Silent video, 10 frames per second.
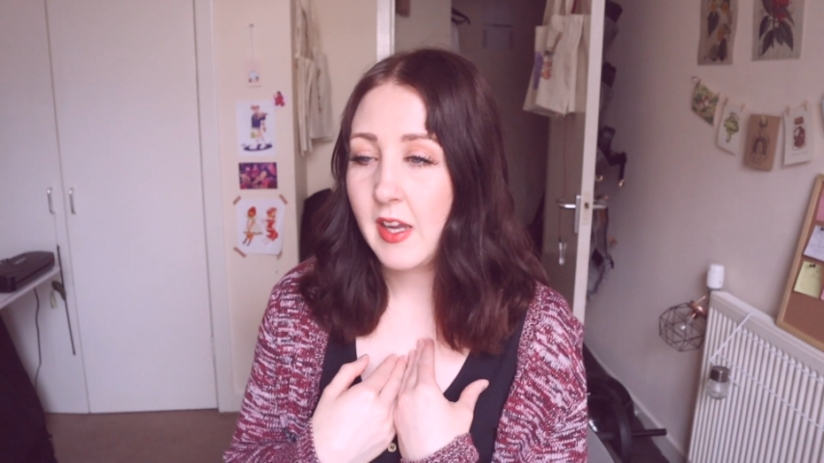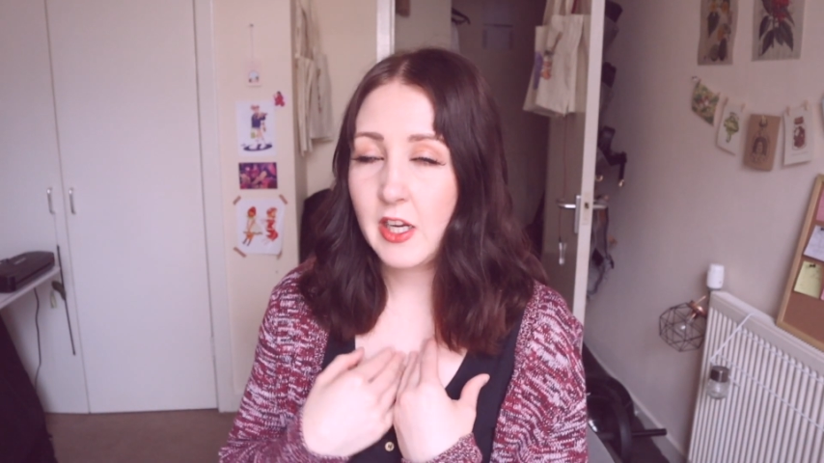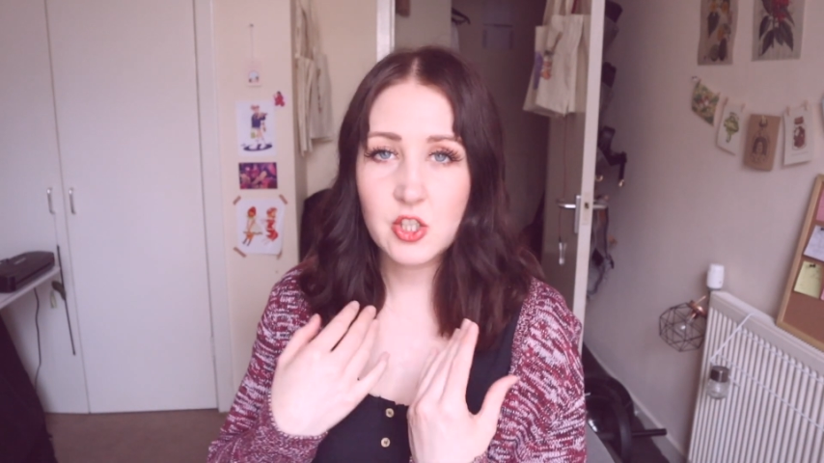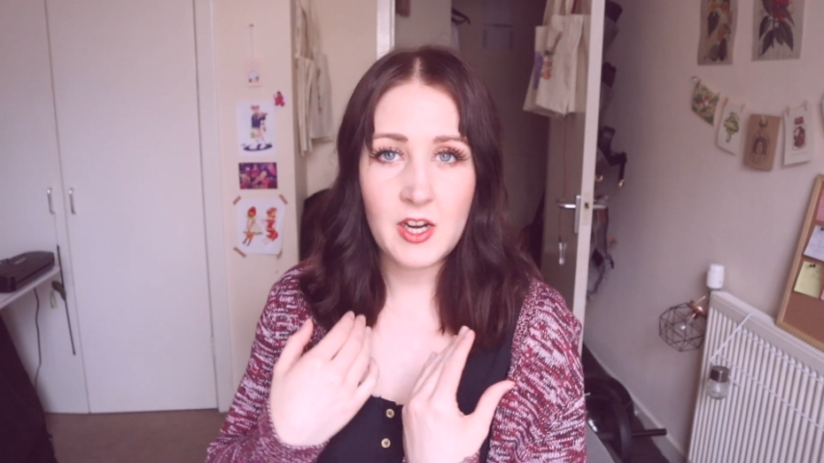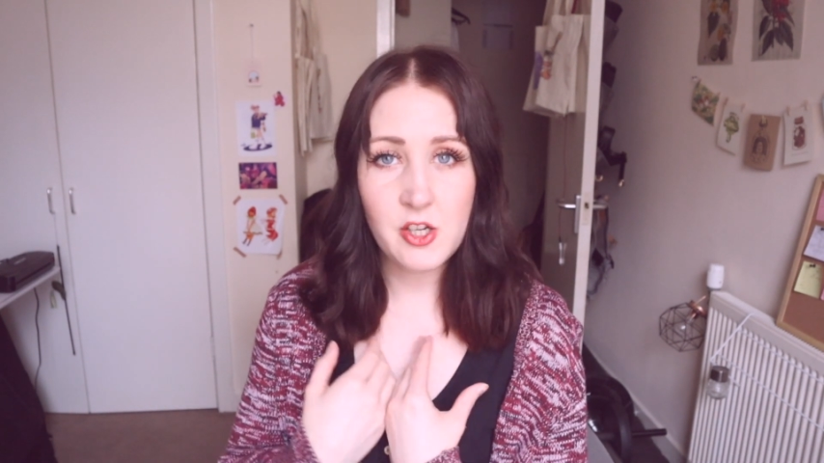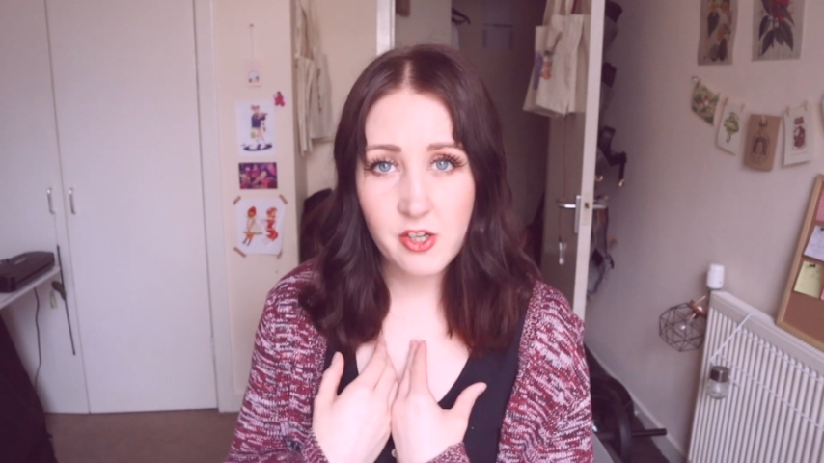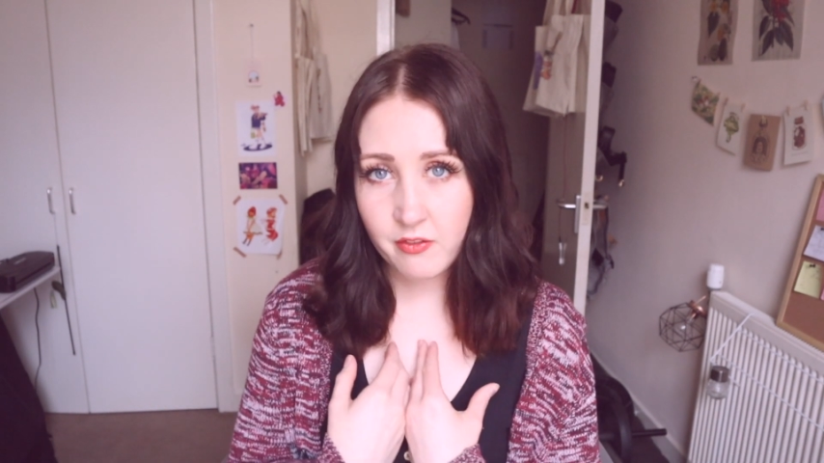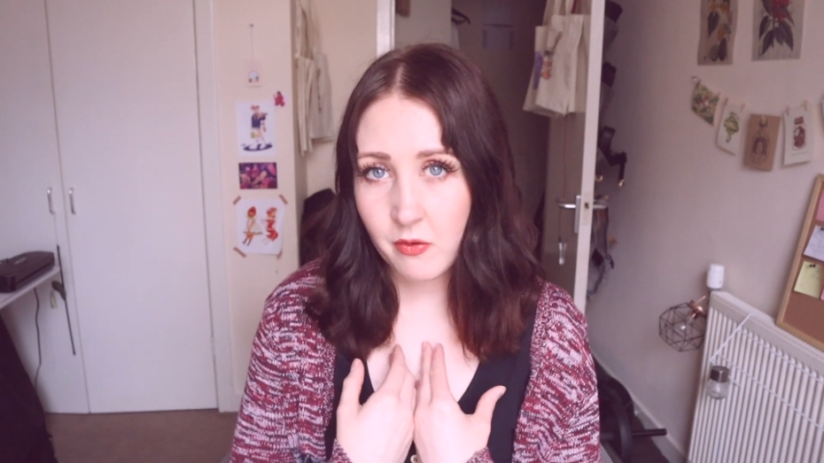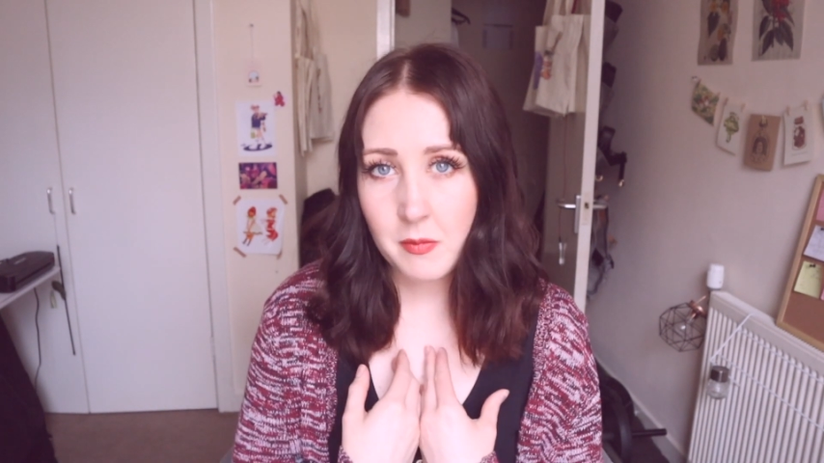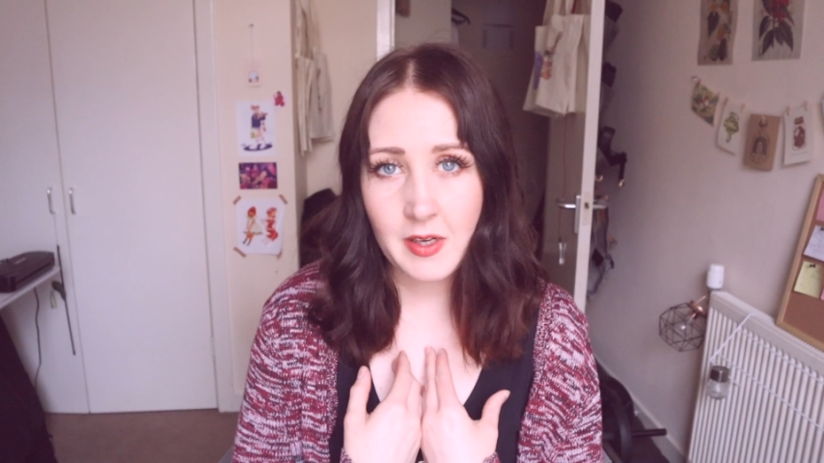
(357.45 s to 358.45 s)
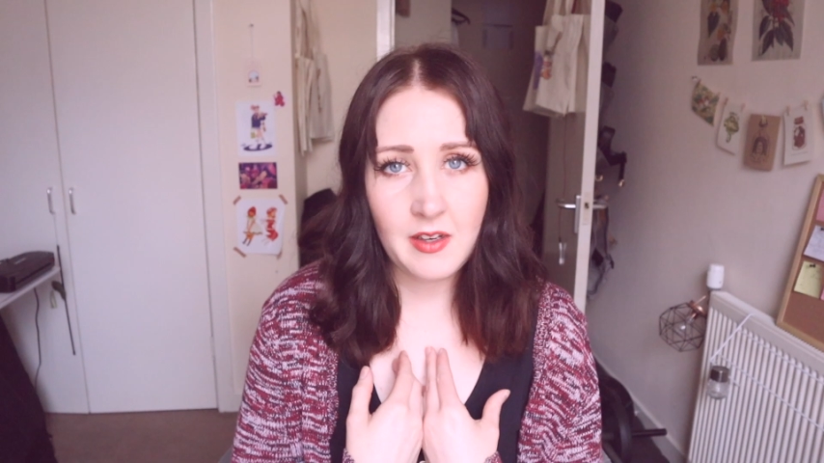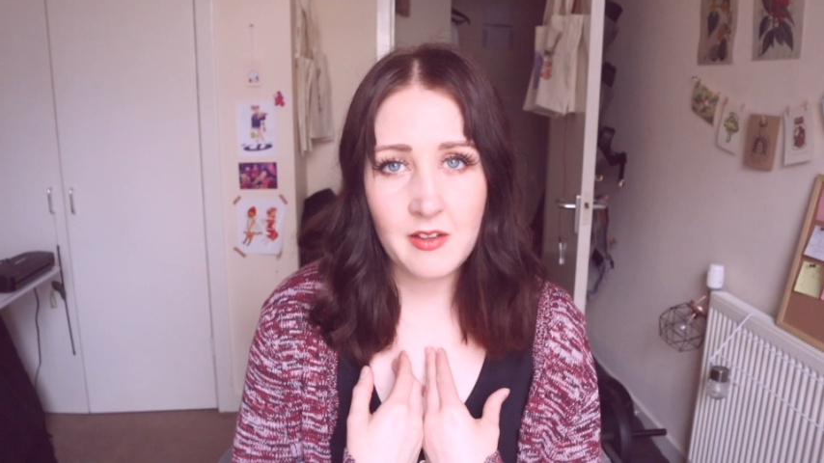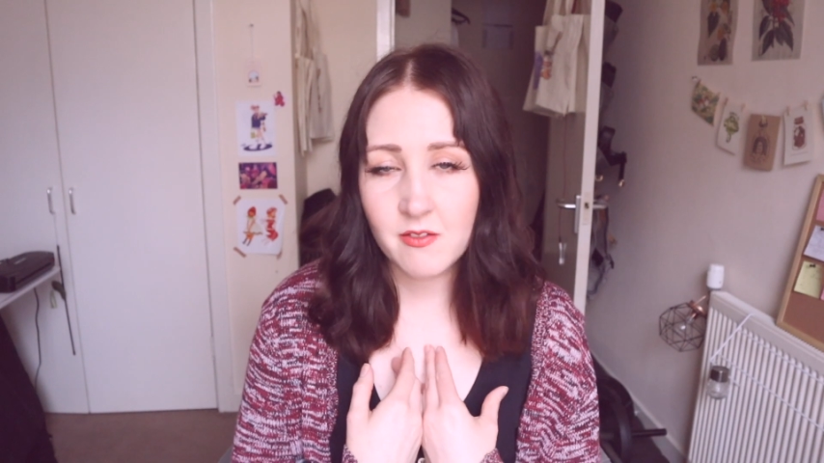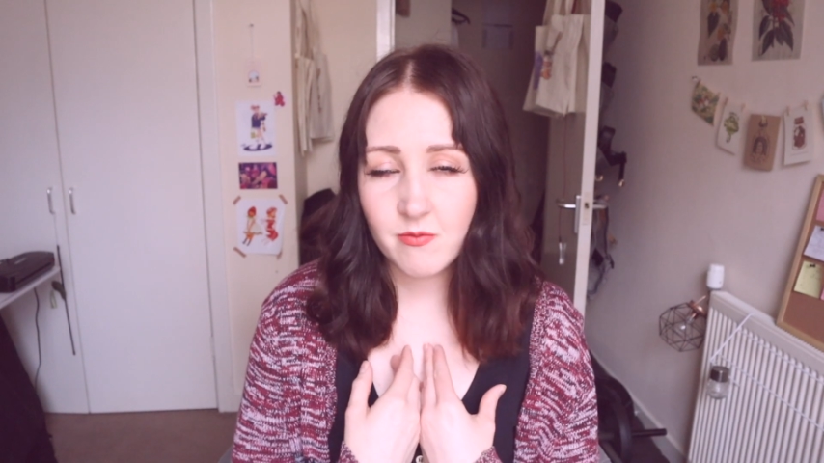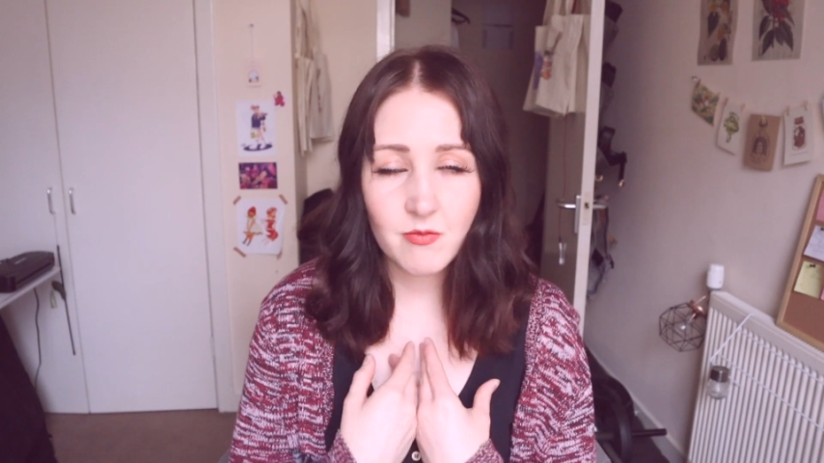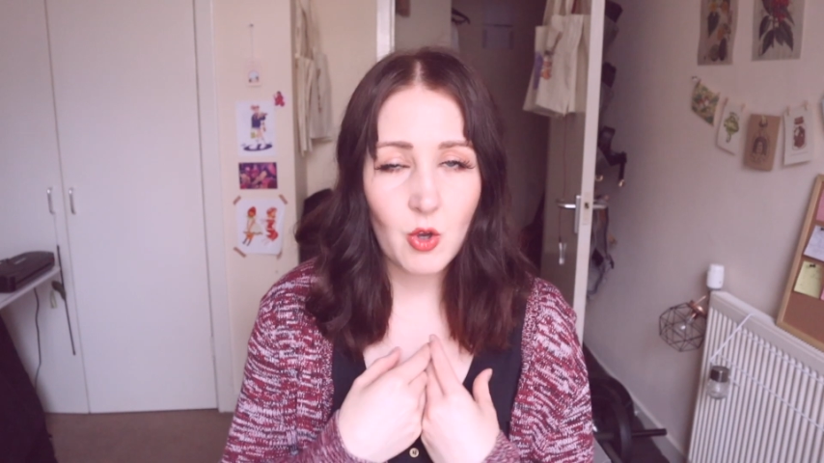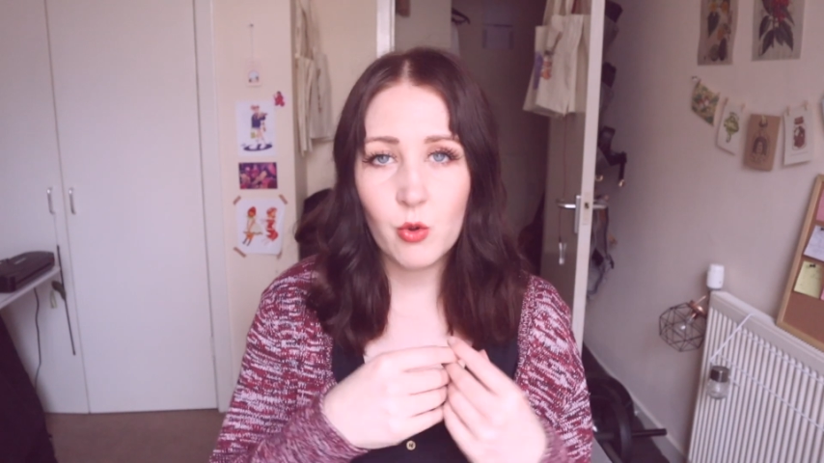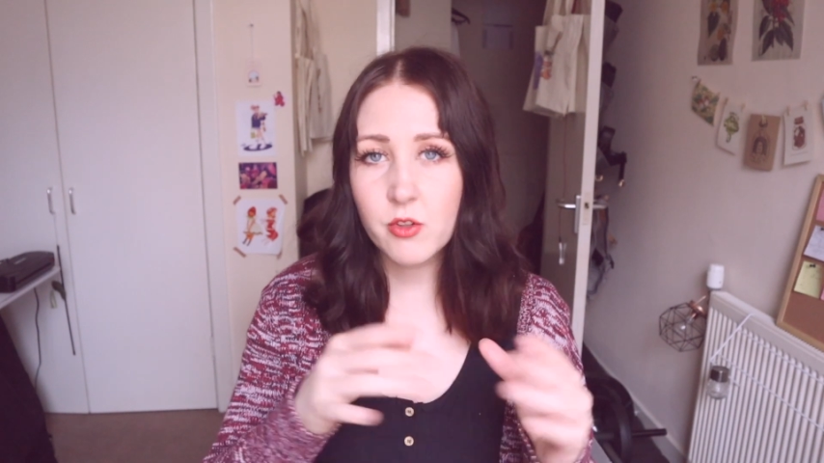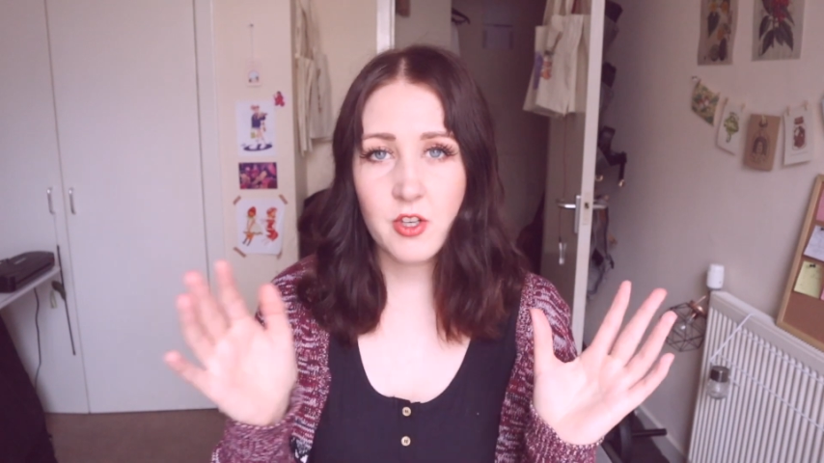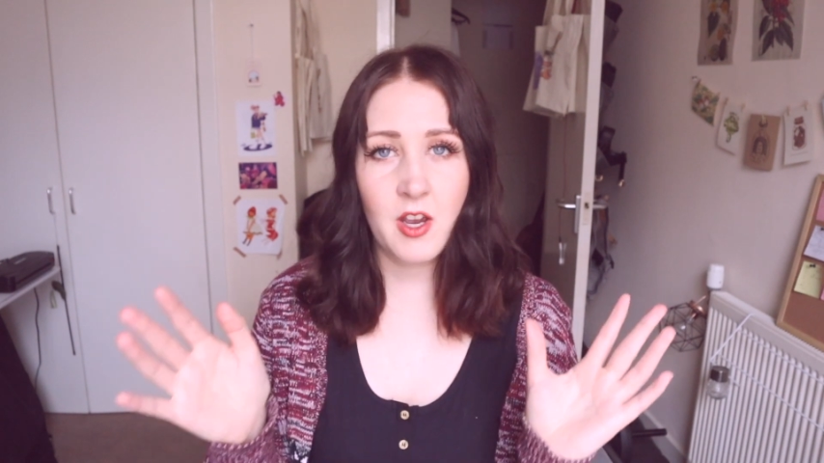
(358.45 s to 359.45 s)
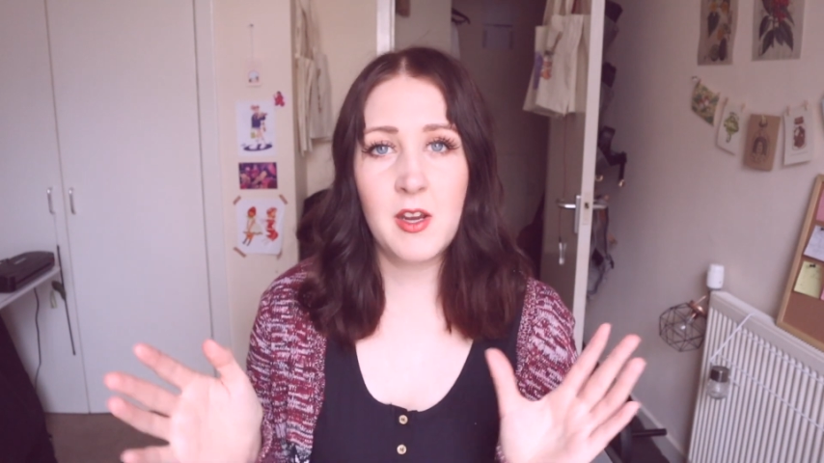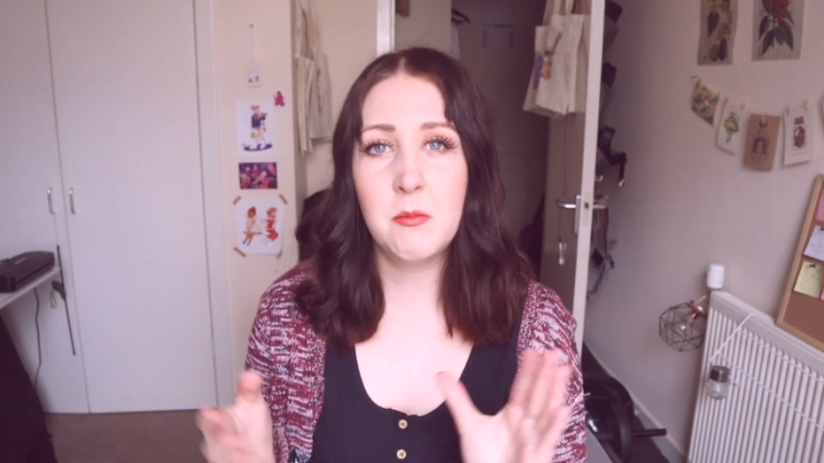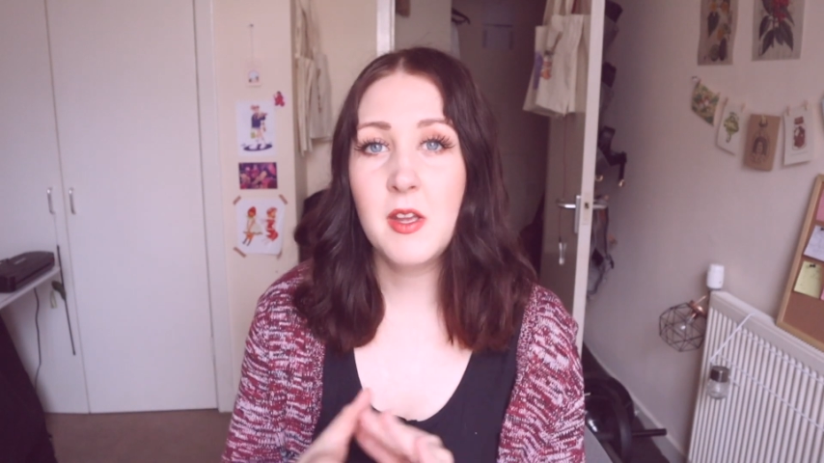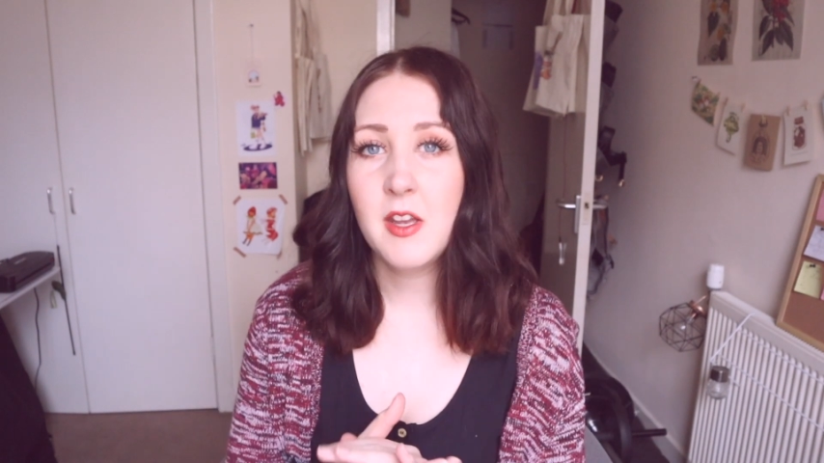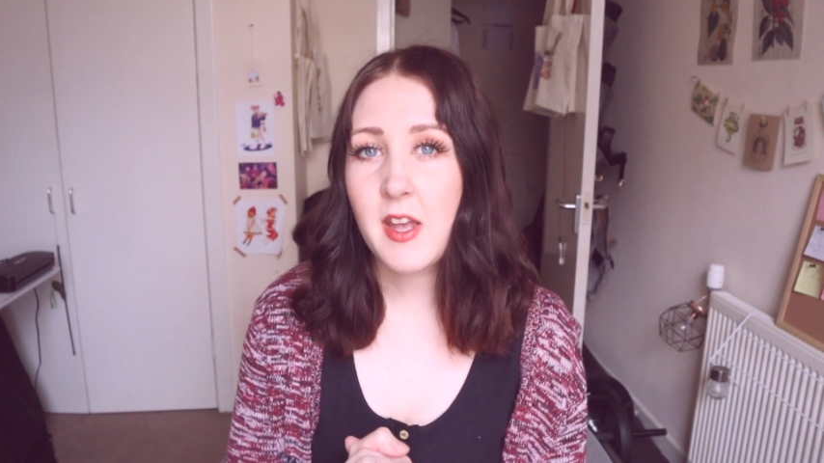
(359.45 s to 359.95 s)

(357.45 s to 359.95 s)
it changes for me all the time.